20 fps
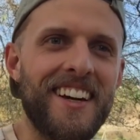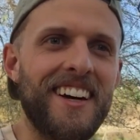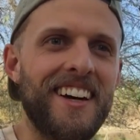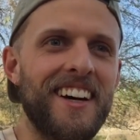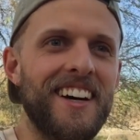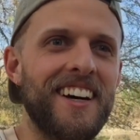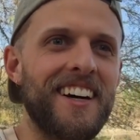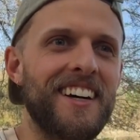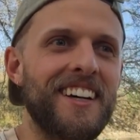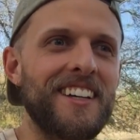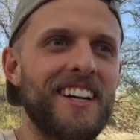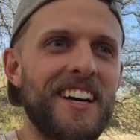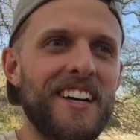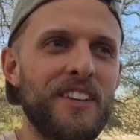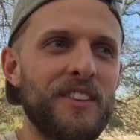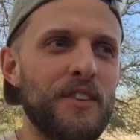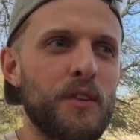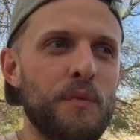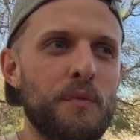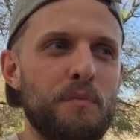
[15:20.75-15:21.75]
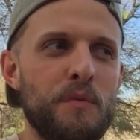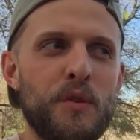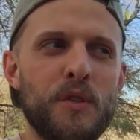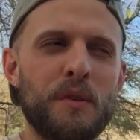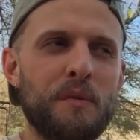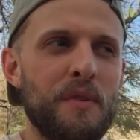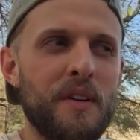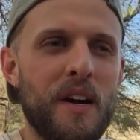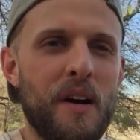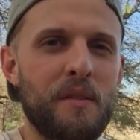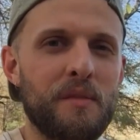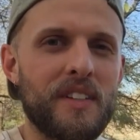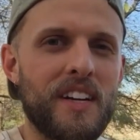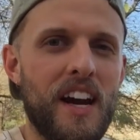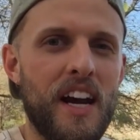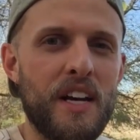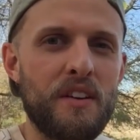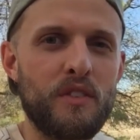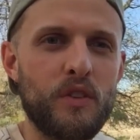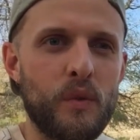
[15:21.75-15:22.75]
And the music becomes
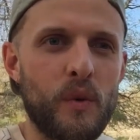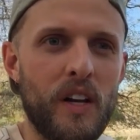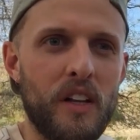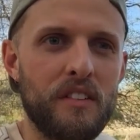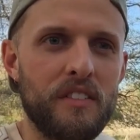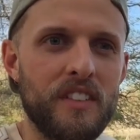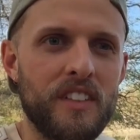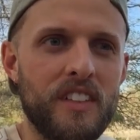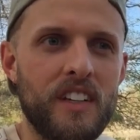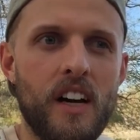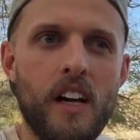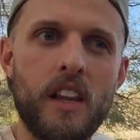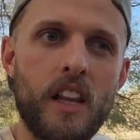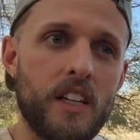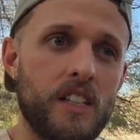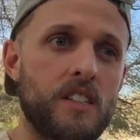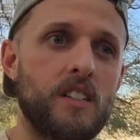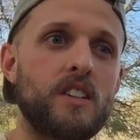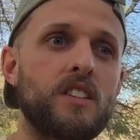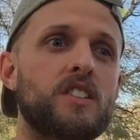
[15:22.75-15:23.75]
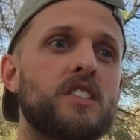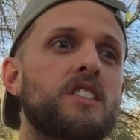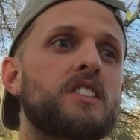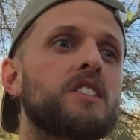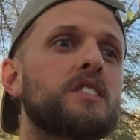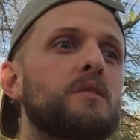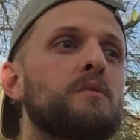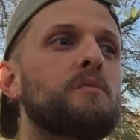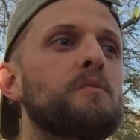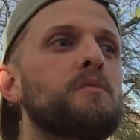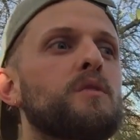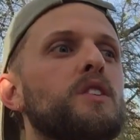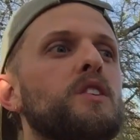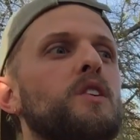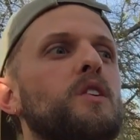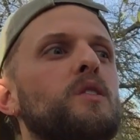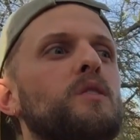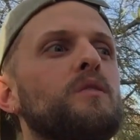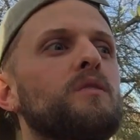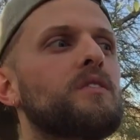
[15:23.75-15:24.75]
kind of irrelevant unless there's, you
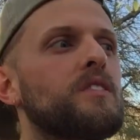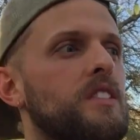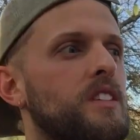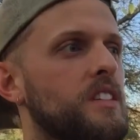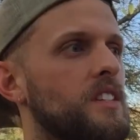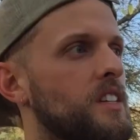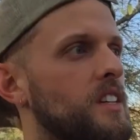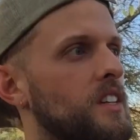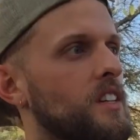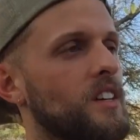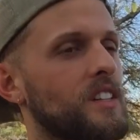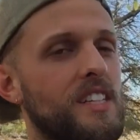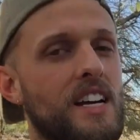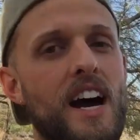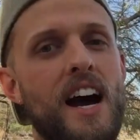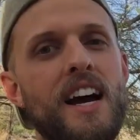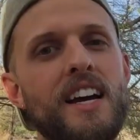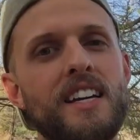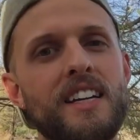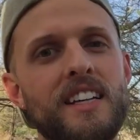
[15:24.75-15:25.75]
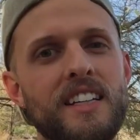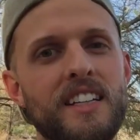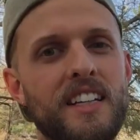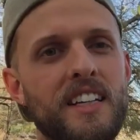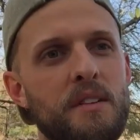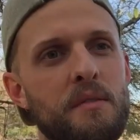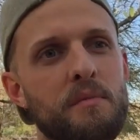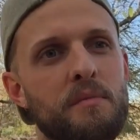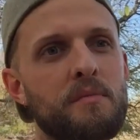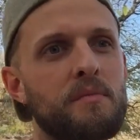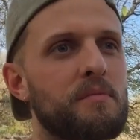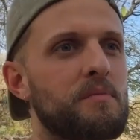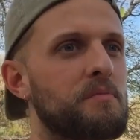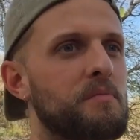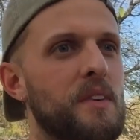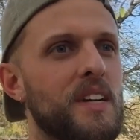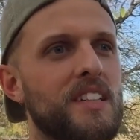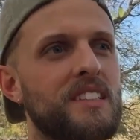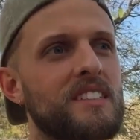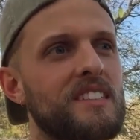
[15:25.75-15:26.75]
know, a tie-in and it
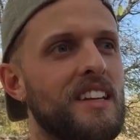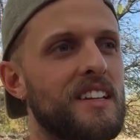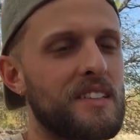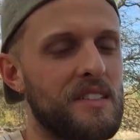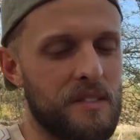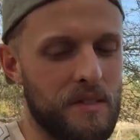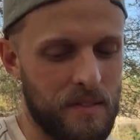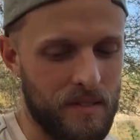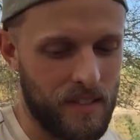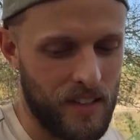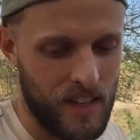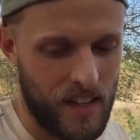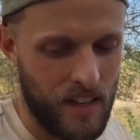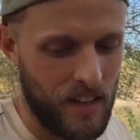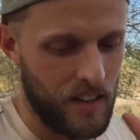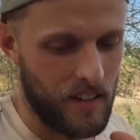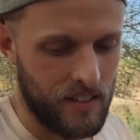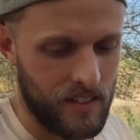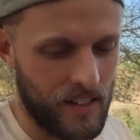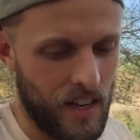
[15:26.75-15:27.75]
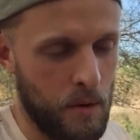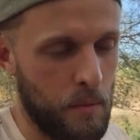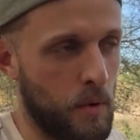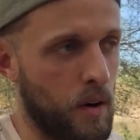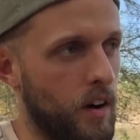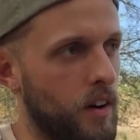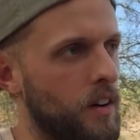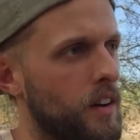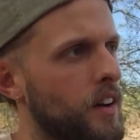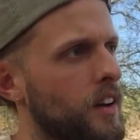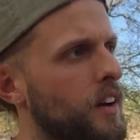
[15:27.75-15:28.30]
makes sense. Sidebar.